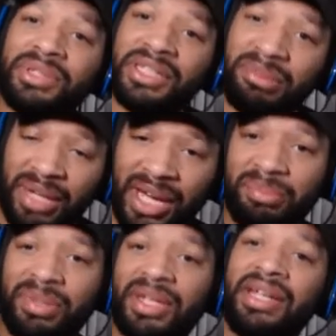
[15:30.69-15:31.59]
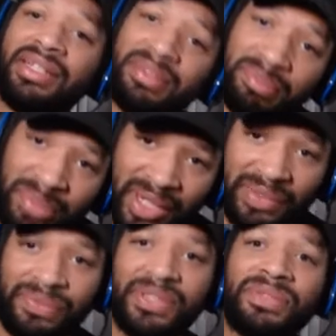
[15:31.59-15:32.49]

back pay benefits